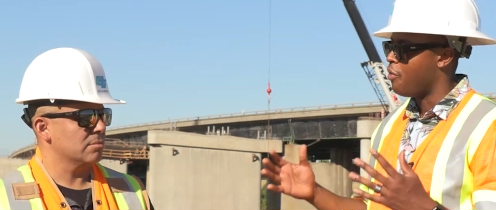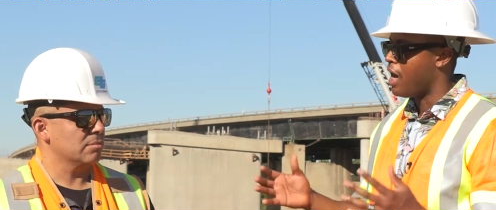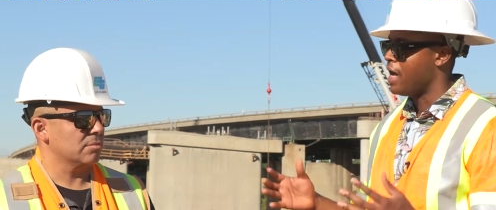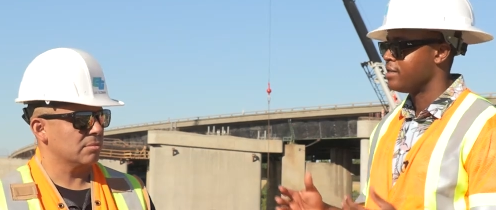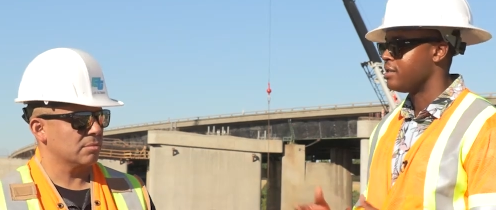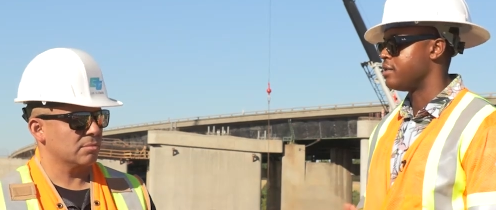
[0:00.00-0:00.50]

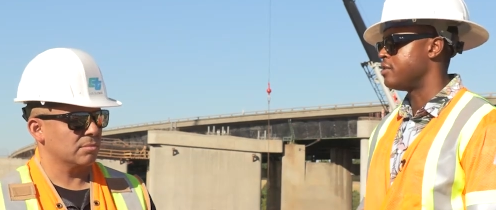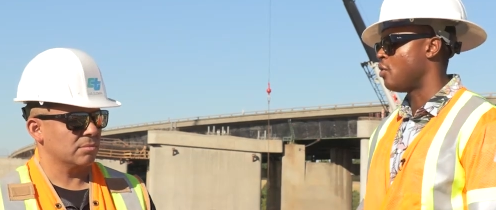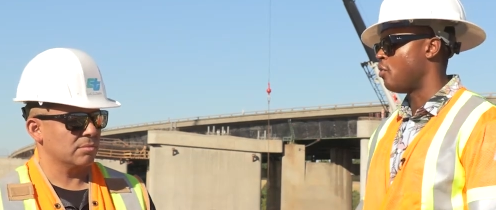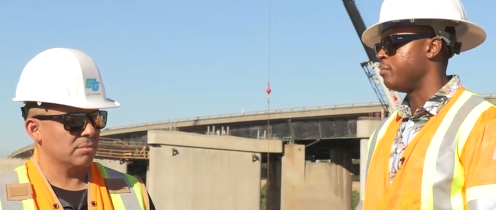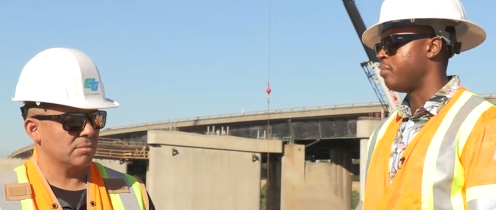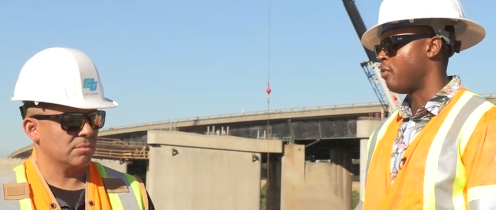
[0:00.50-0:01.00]
Speaker 1: why is it
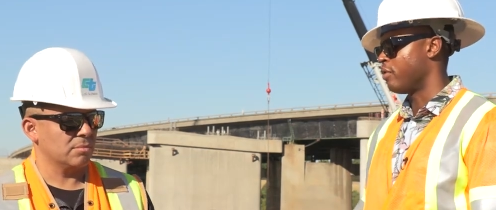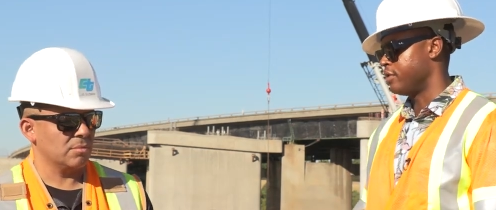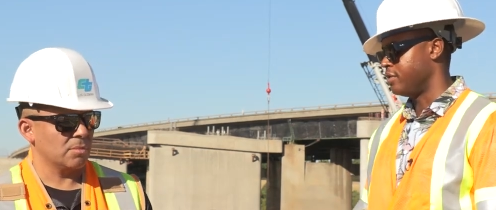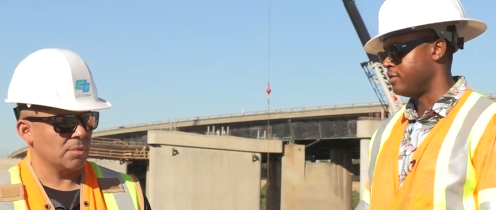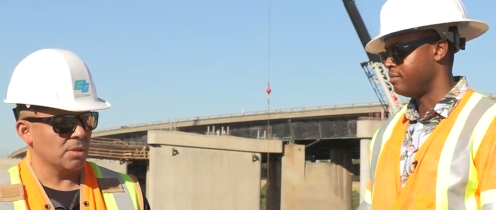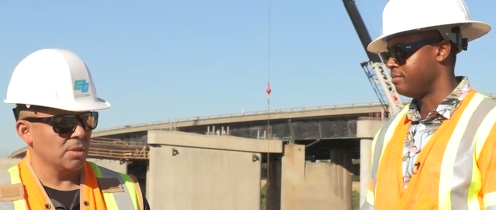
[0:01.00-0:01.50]
so
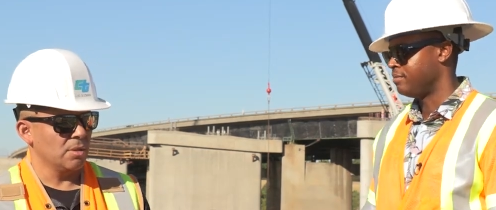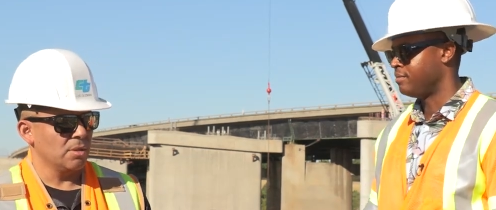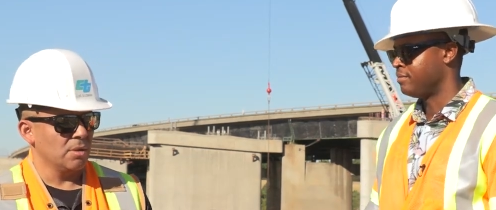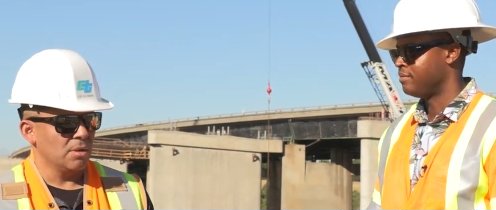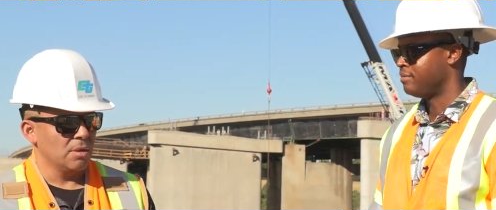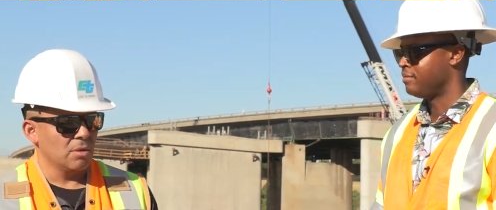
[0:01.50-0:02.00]
important?
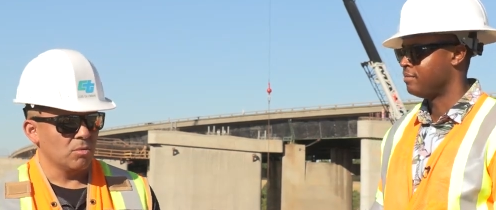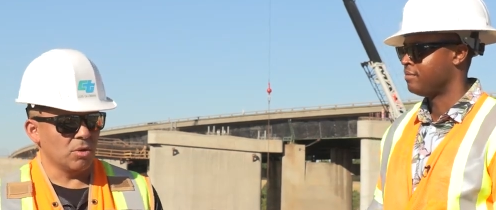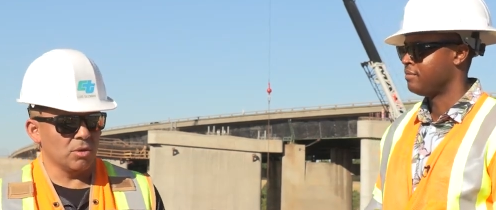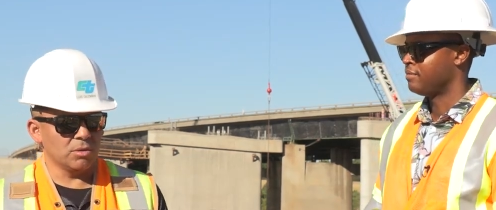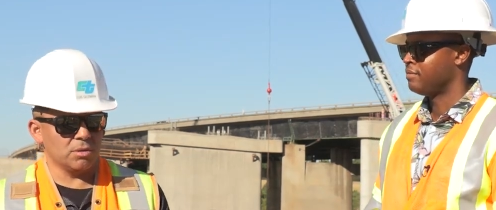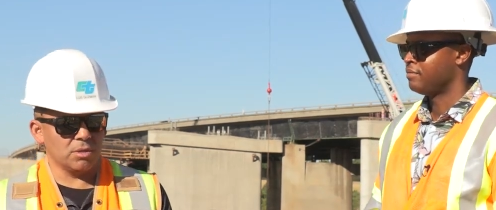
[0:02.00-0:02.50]

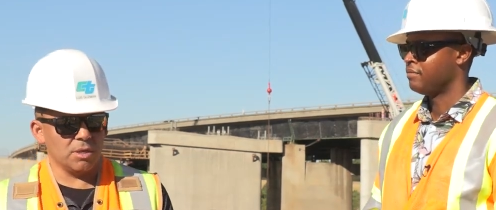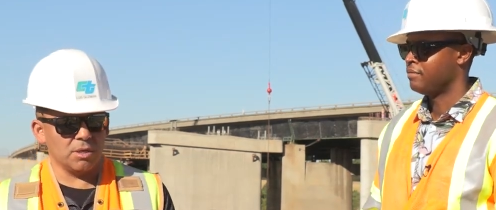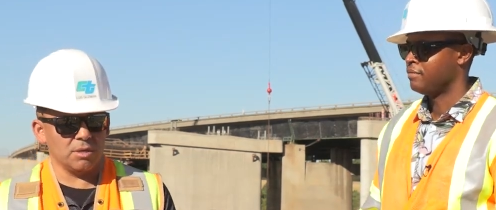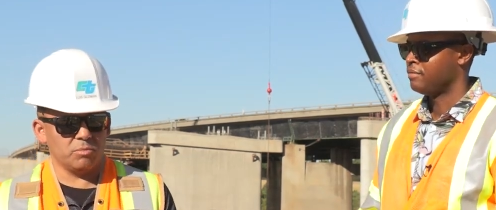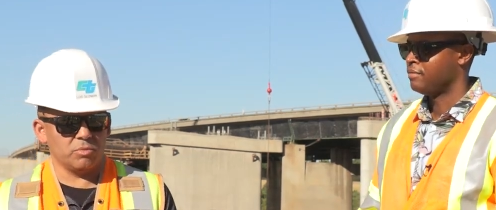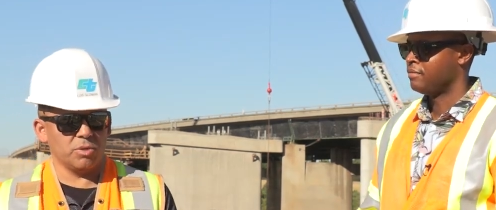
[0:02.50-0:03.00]
Speaker 2: Well,
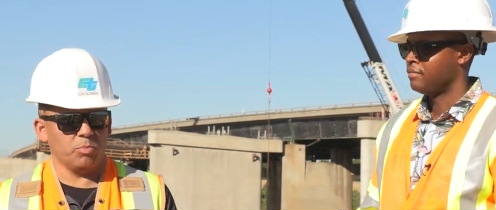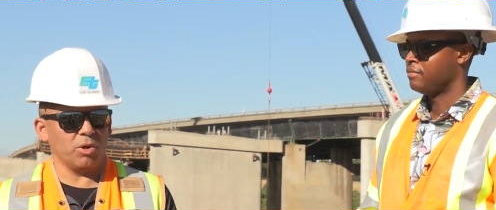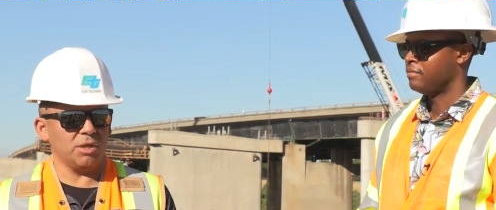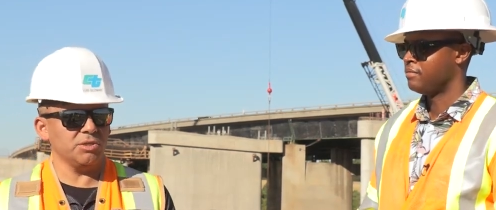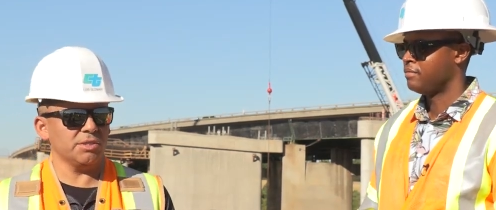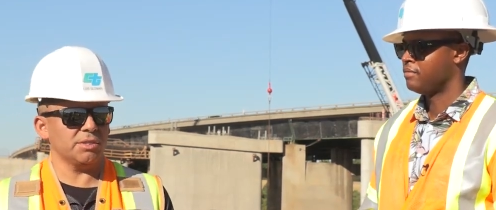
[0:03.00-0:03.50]
the, the
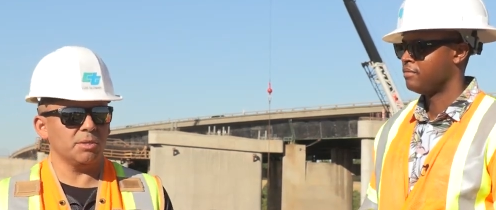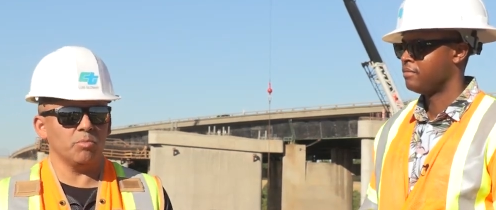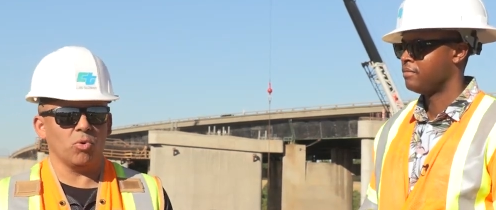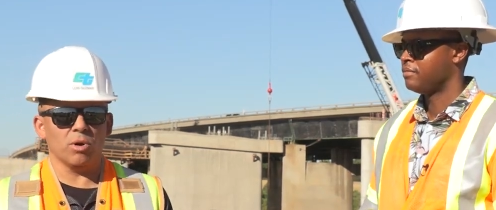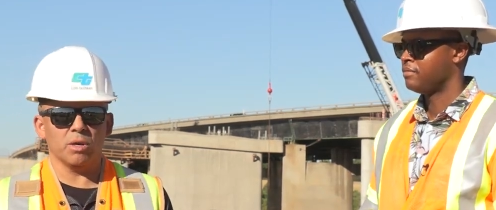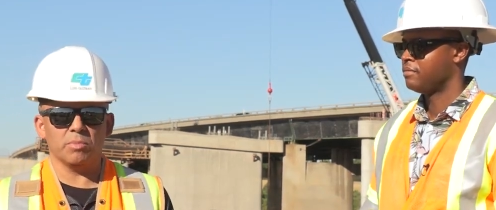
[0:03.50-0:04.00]
project is
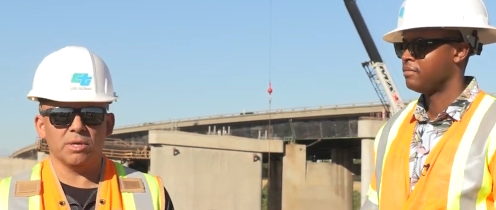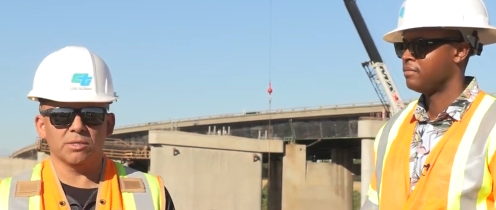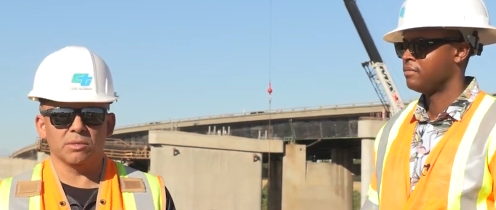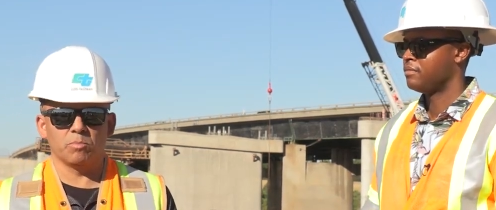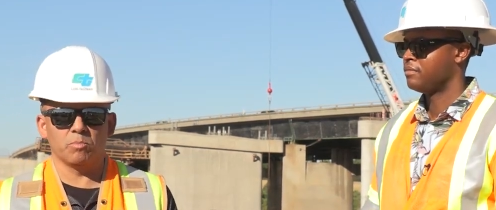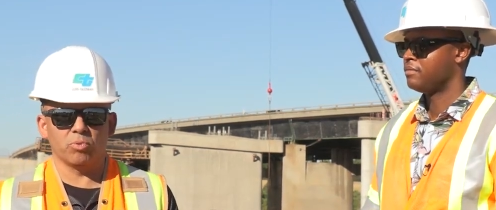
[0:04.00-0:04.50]
important because
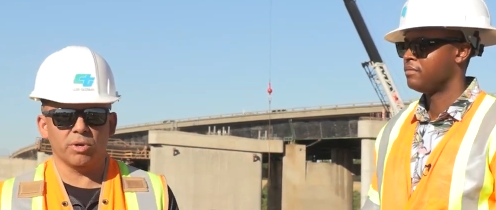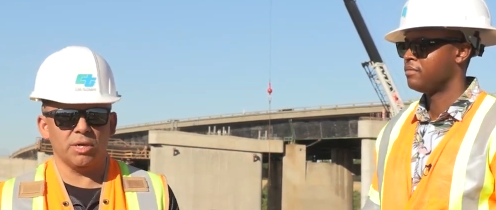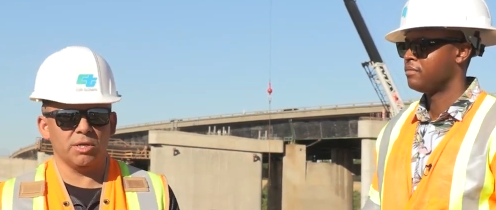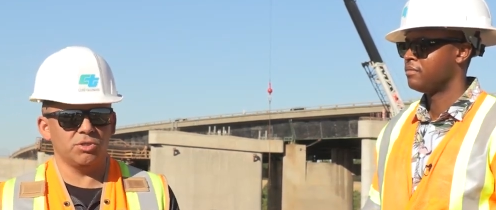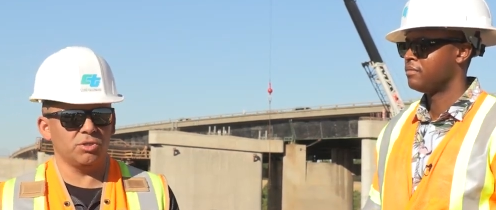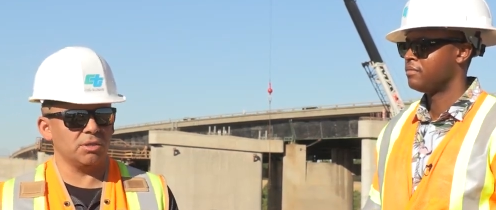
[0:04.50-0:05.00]
the
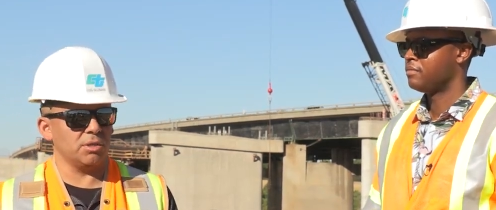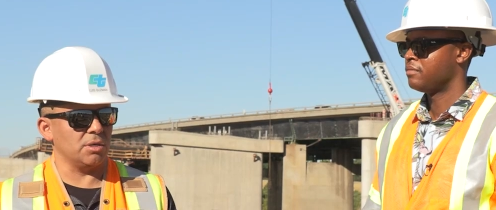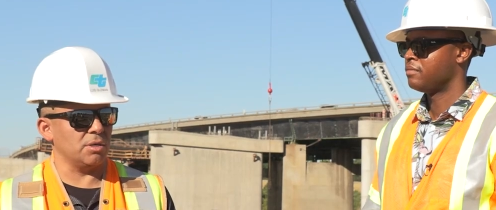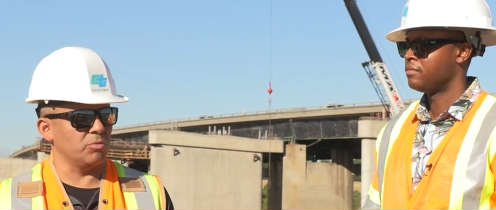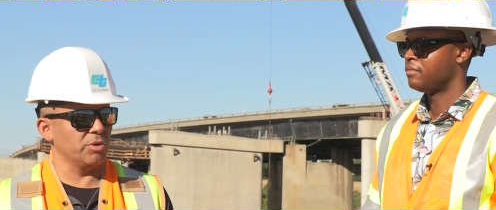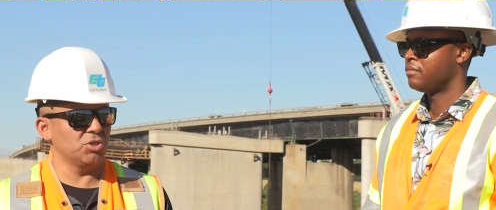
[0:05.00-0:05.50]
bridge,
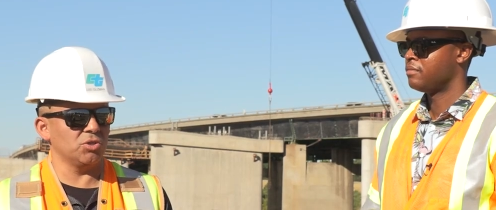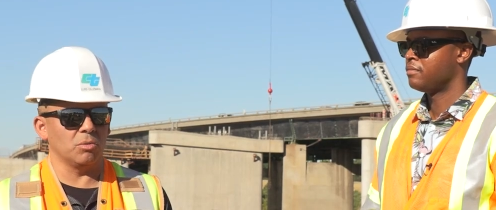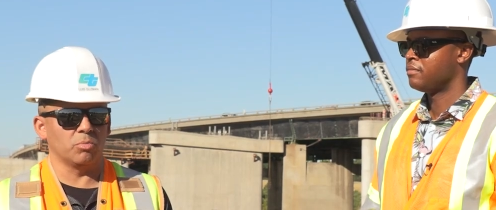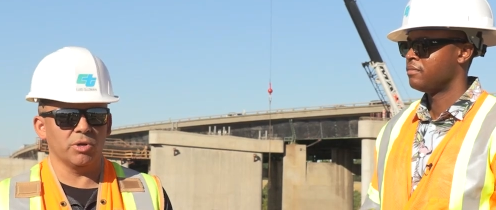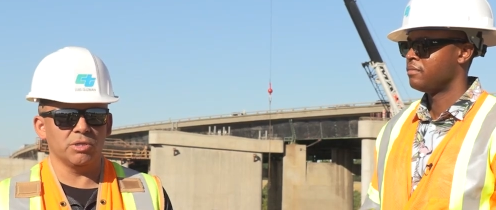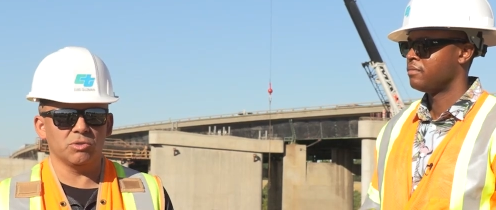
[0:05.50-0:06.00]
uh, original
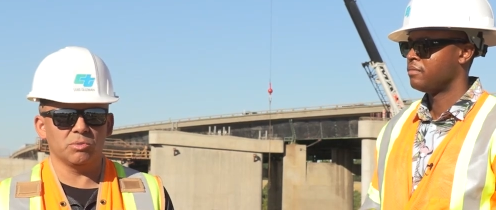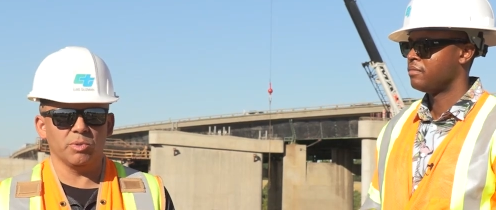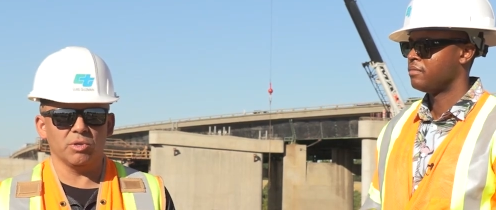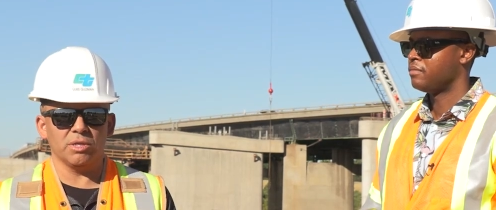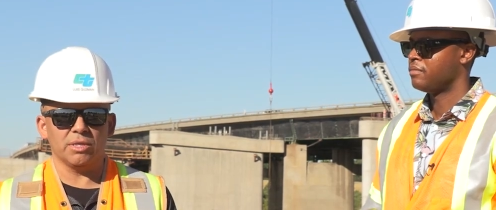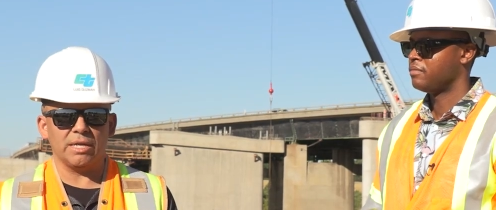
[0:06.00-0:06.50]
bridge was built in